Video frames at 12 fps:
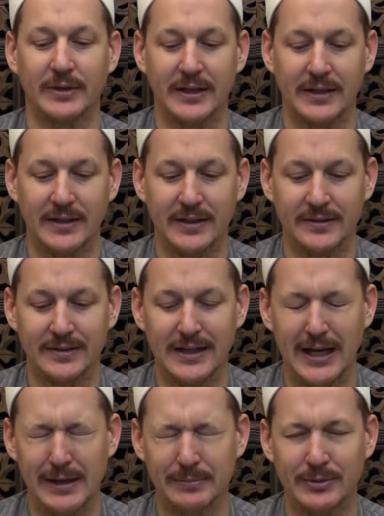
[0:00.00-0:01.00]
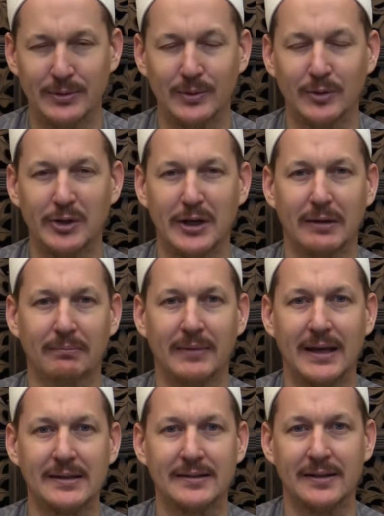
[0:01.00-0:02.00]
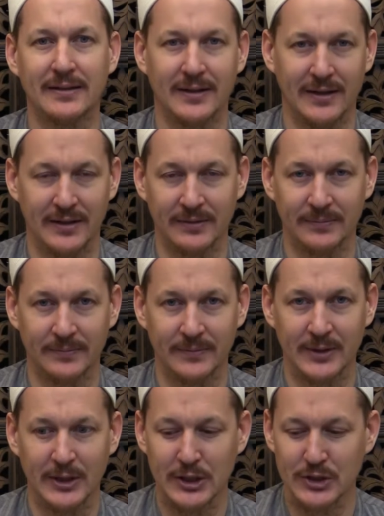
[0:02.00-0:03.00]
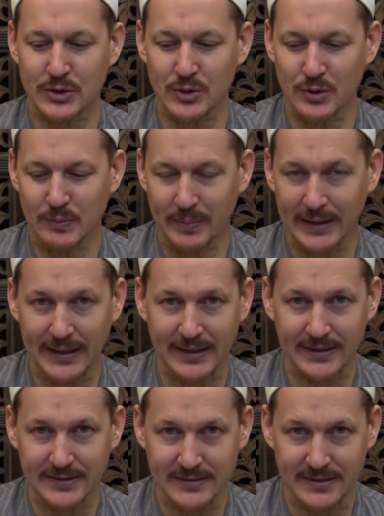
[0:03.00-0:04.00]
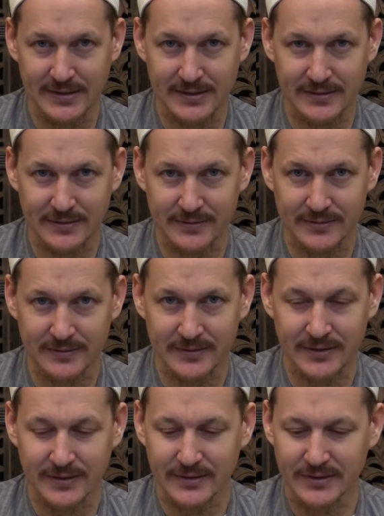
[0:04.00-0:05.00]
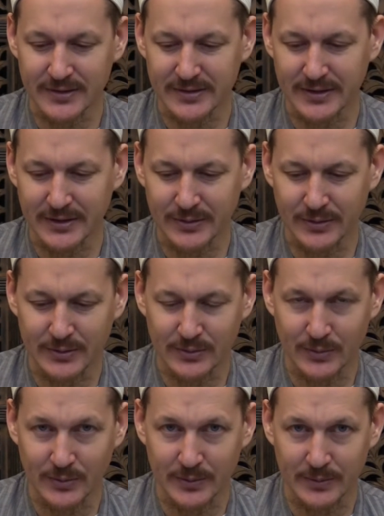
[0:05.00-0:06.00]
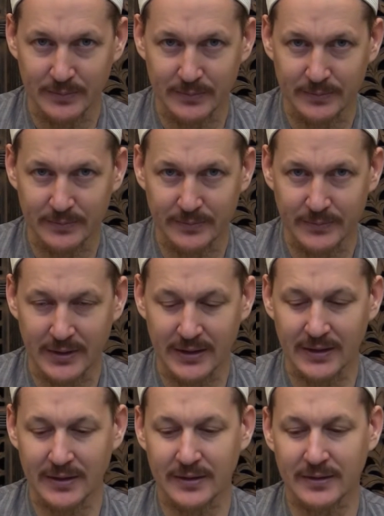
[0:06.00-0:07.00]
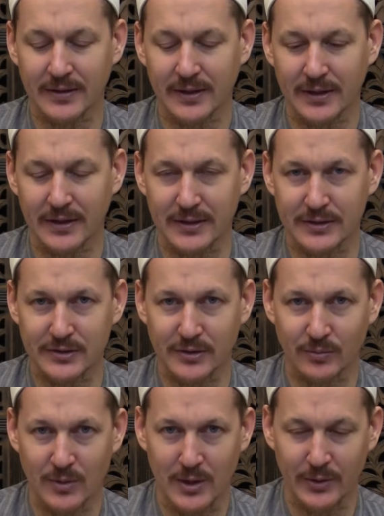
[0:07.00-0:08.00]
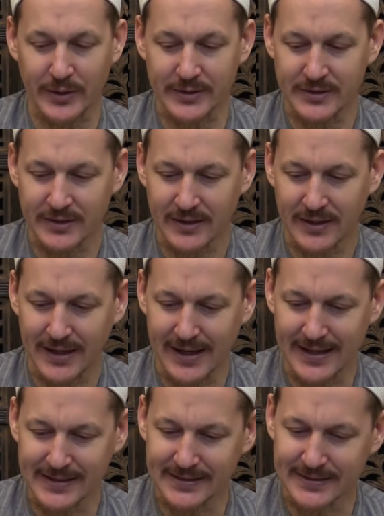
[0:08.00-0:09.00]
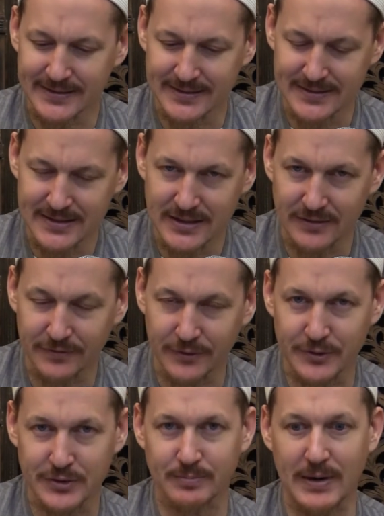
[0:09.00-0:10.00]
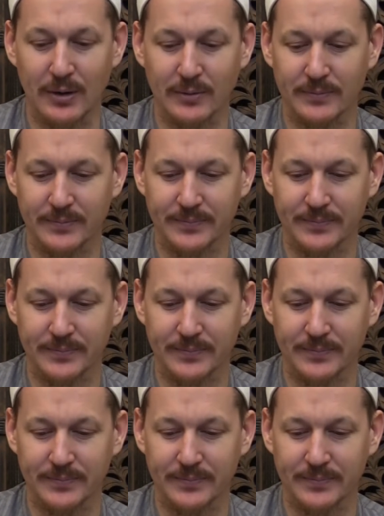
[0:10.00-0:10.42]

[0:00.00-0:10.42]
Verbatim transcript: And it is an absolutely amazing thing to plant a seed just under the soil and then to water it and then to see it first sprout